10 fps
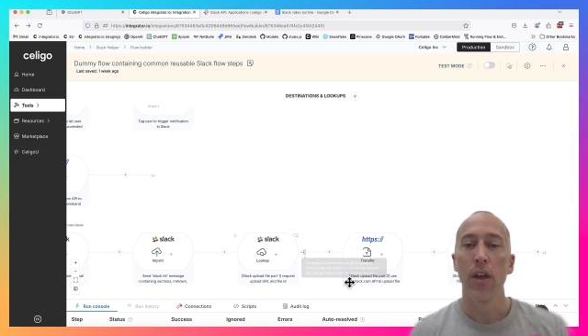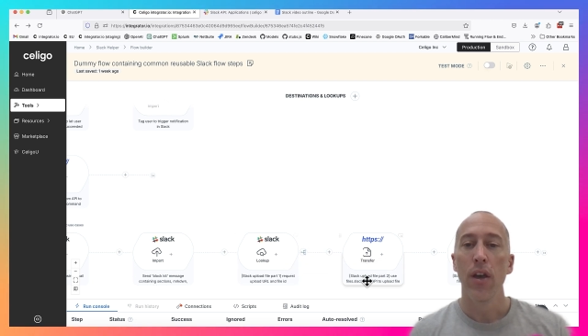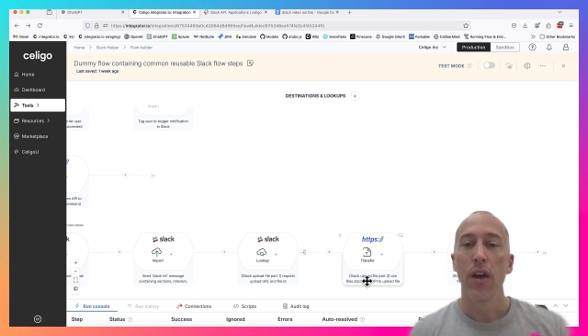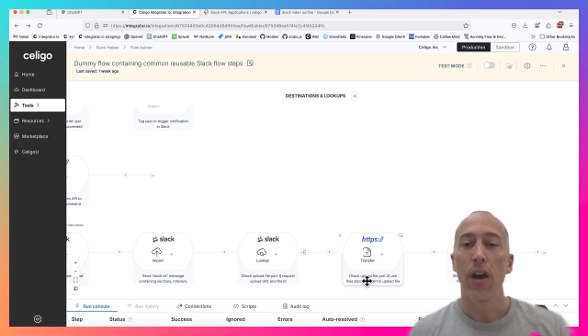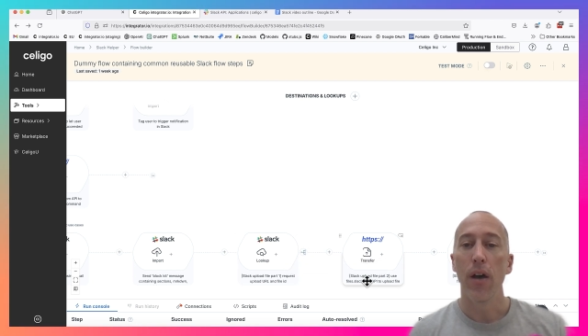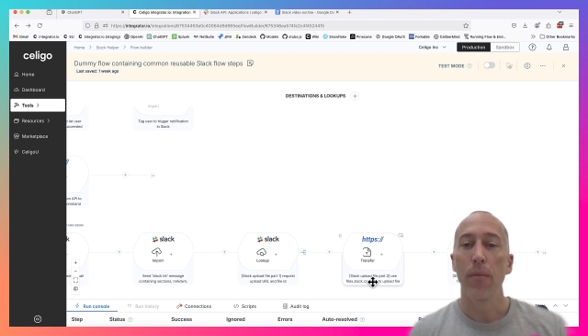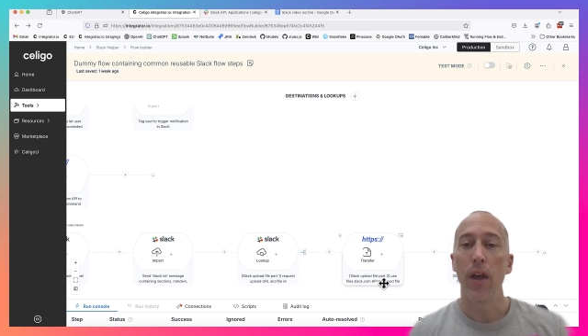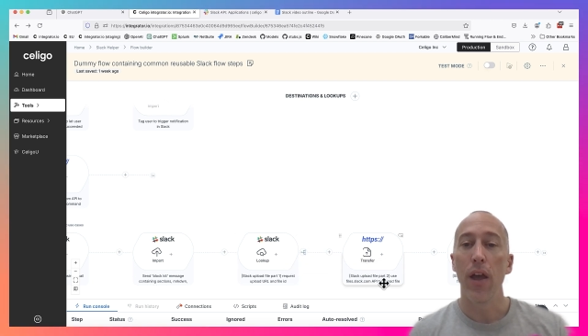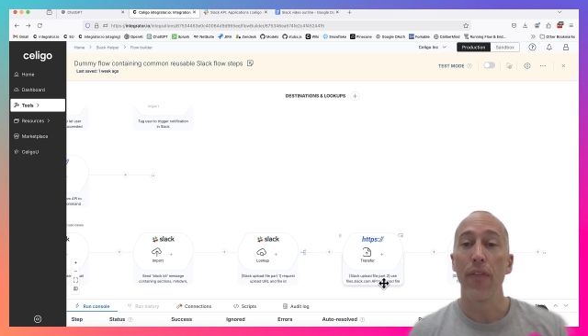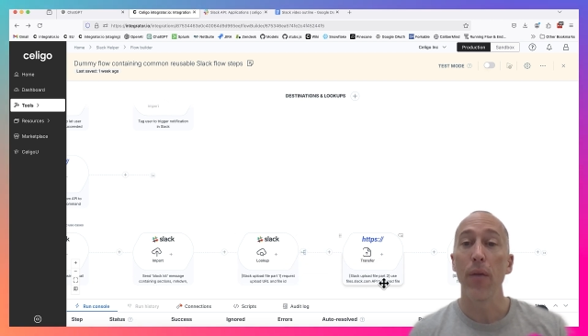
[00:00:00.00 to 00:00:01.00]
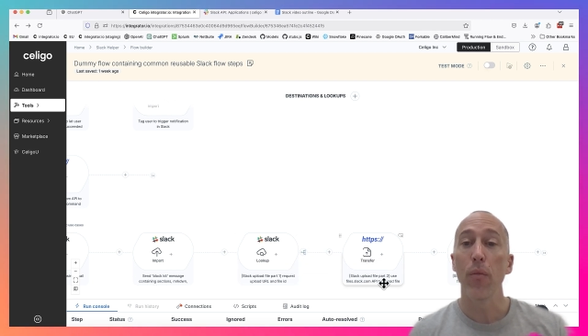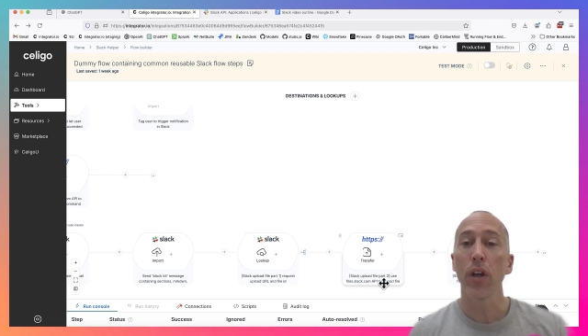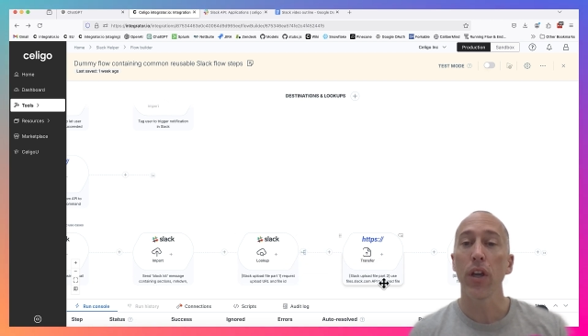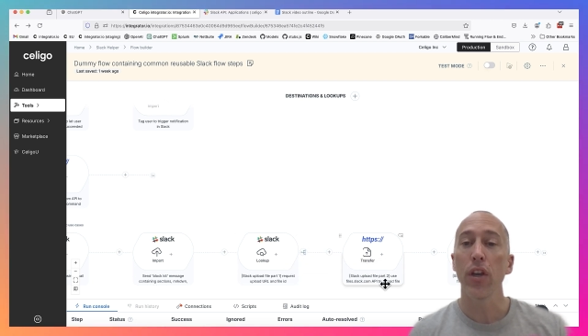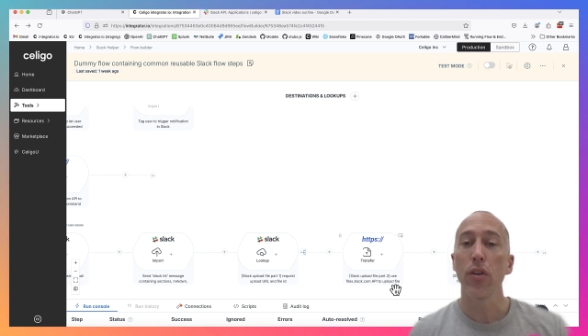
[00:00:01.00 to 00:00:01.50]
And then we're
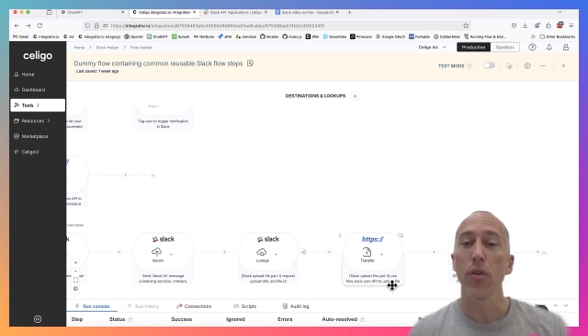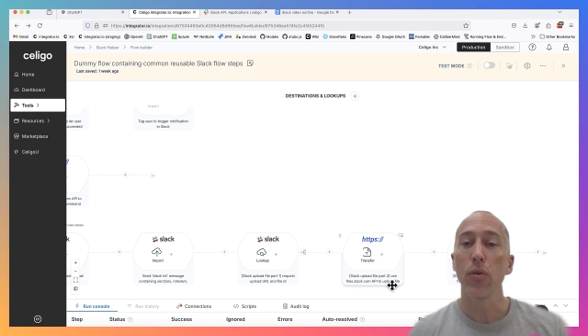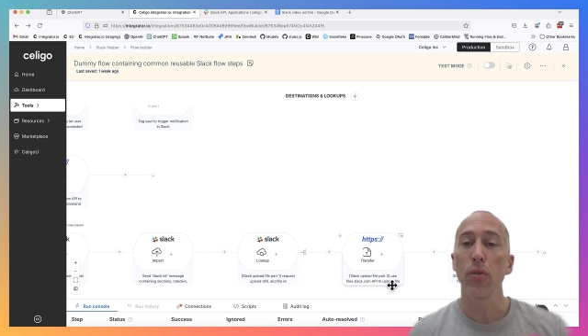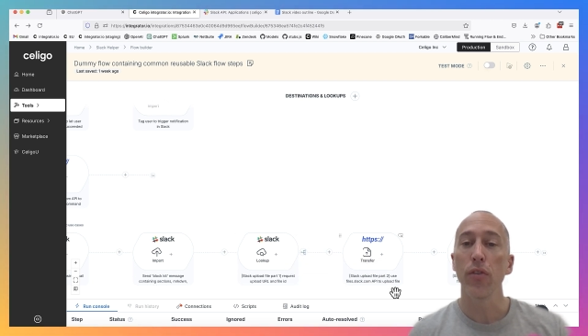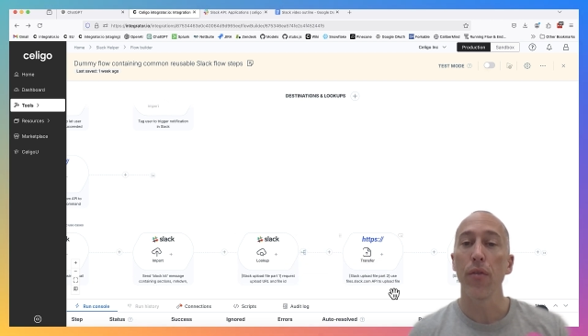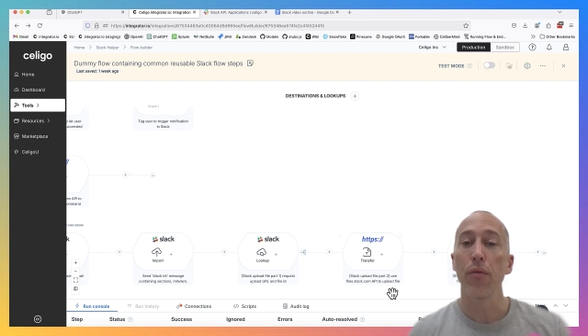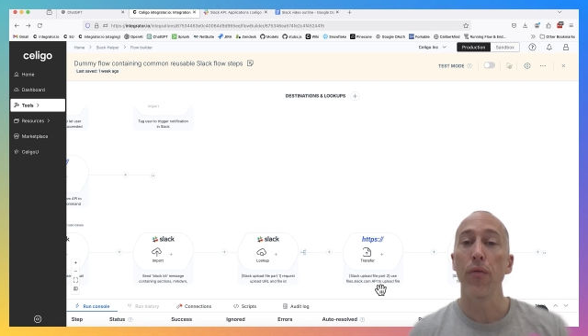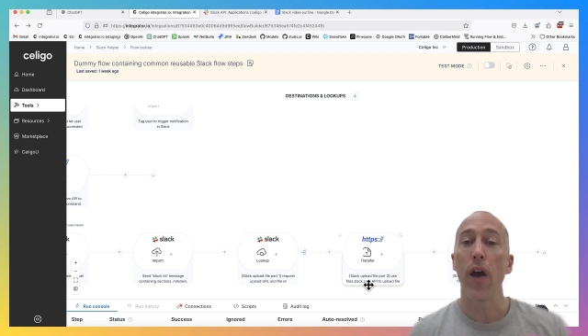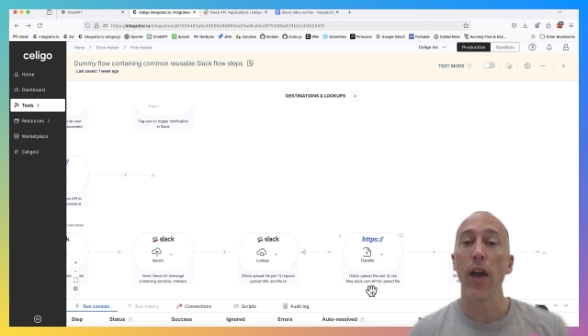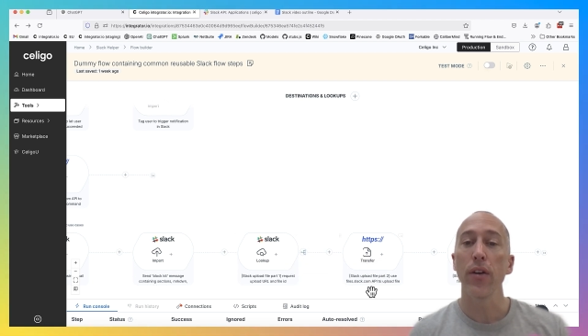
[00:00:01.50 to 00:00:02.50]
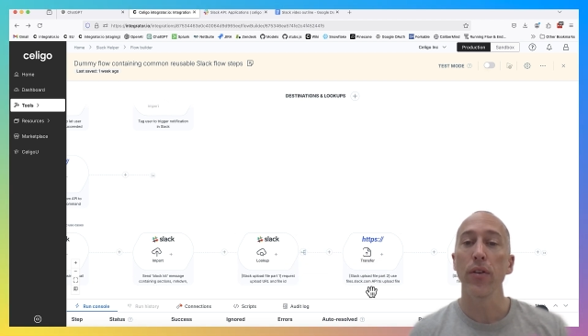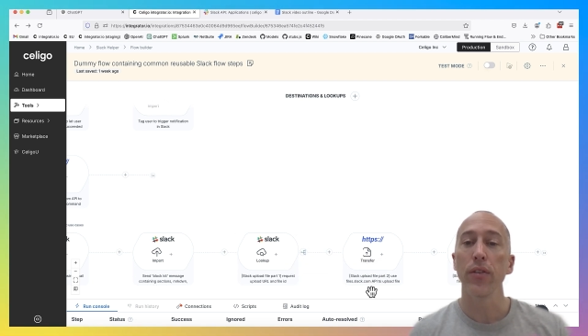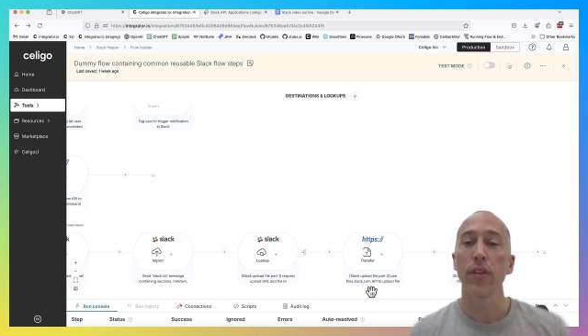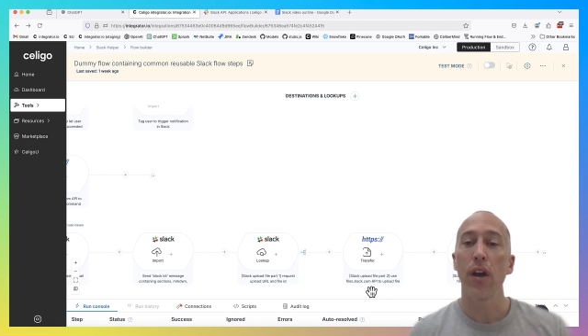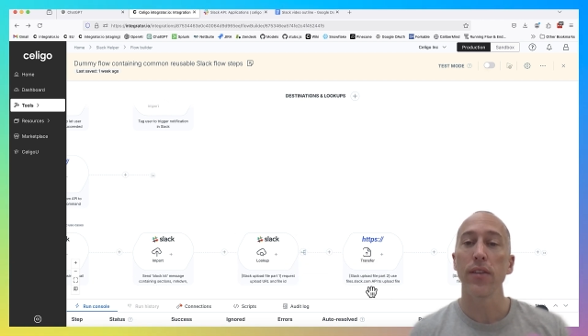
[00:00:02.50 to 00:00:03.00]
going to use the
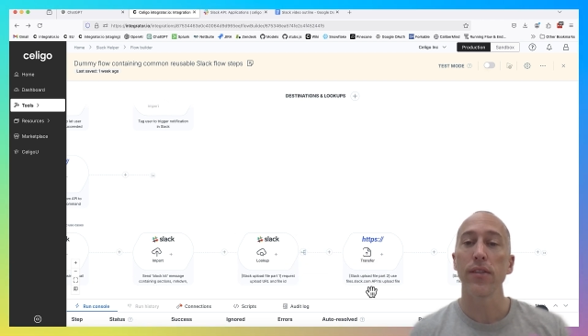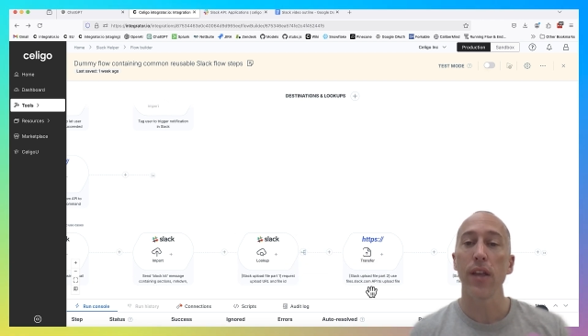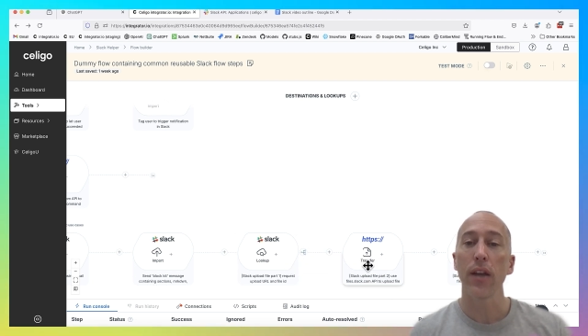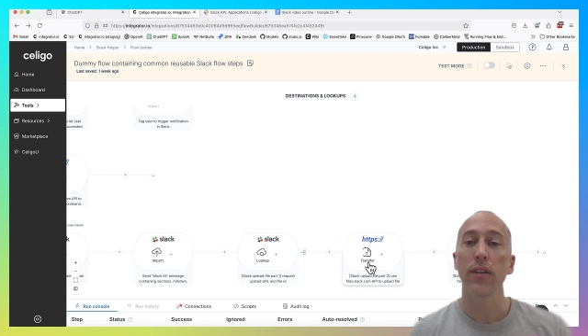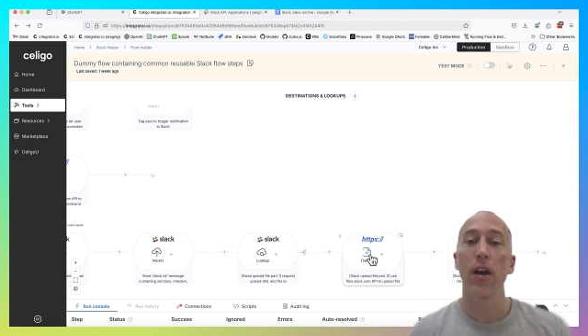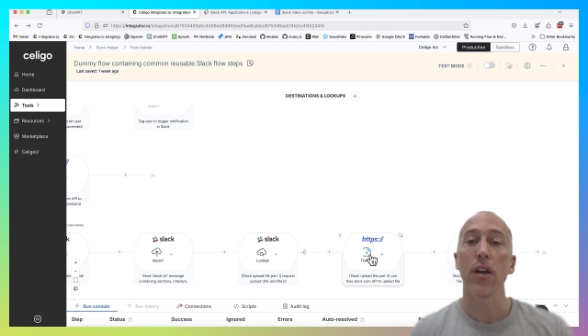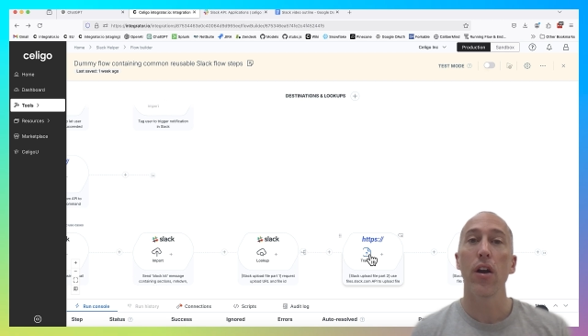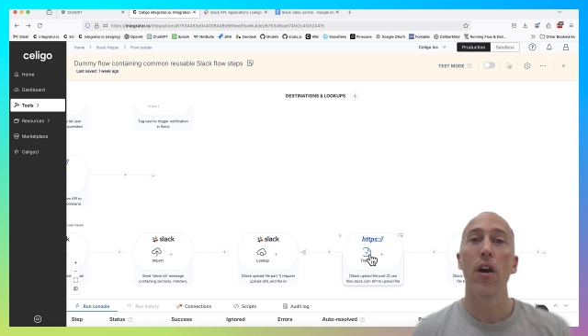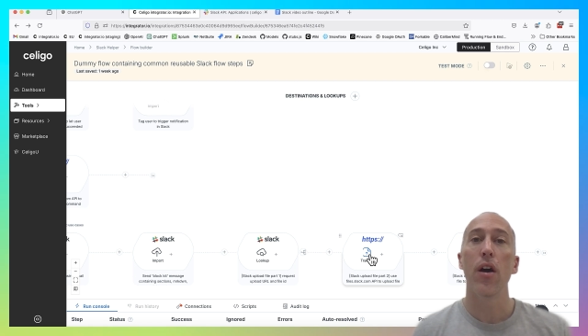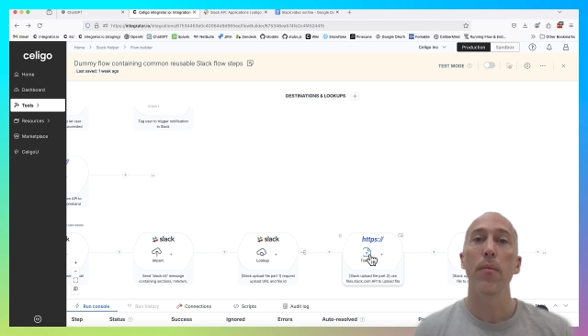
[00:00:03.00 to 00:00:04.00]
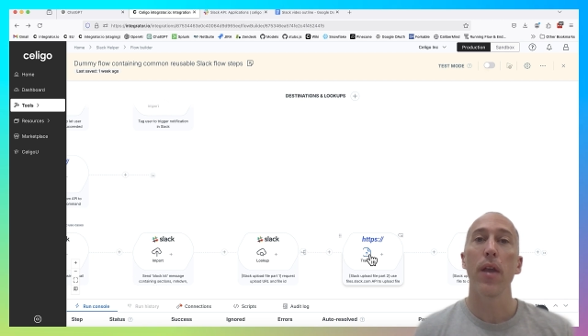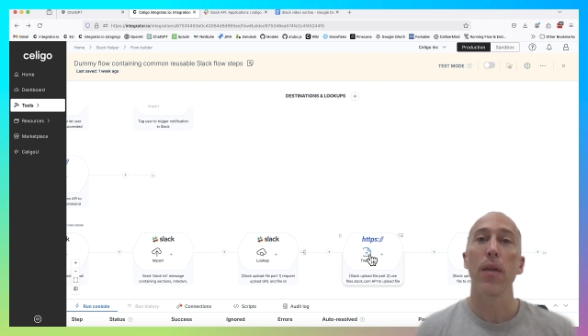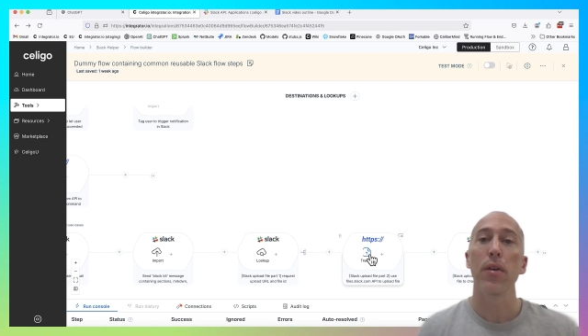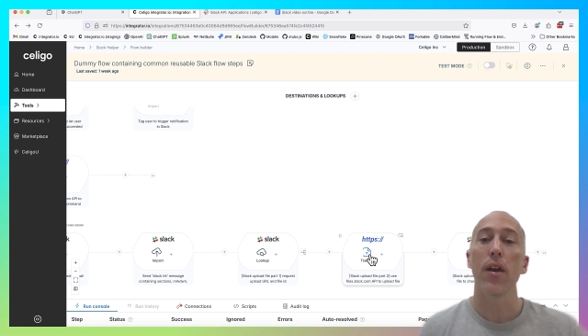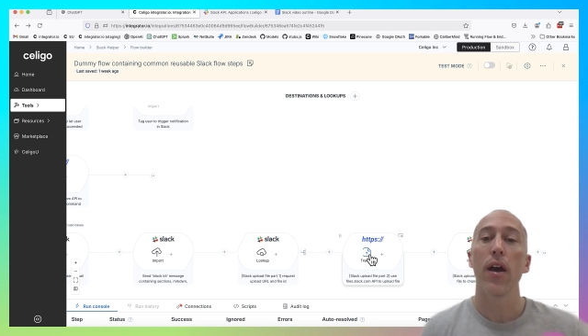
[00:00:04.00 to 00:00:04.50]
files.slack.com
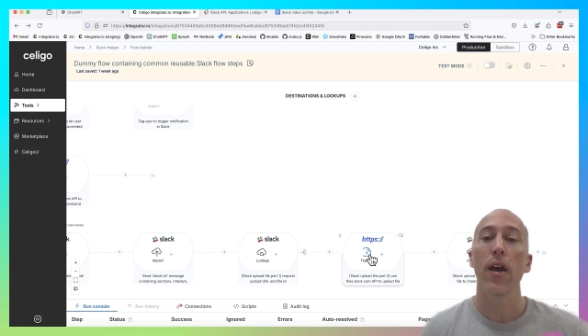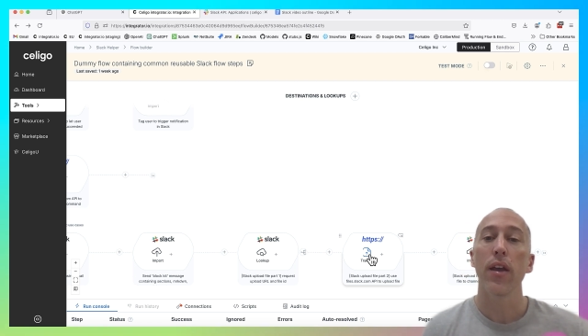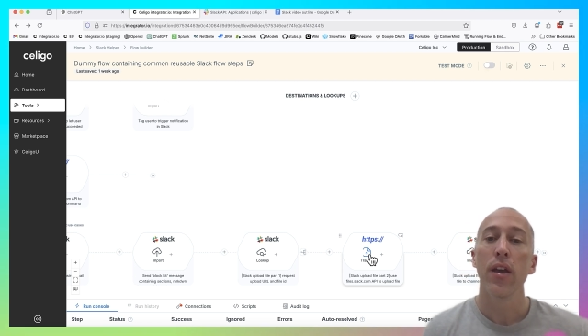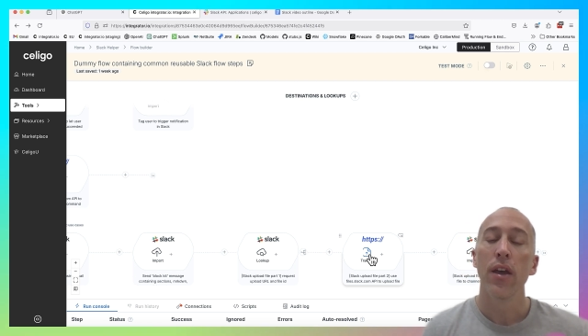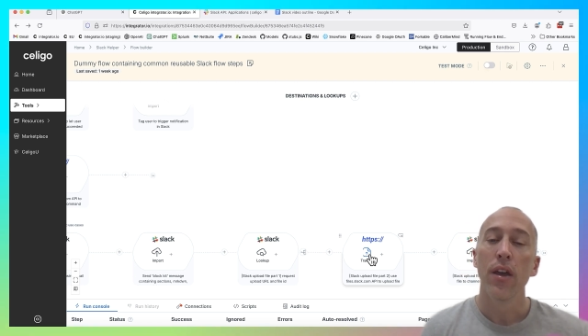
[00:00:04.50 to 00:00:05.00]
API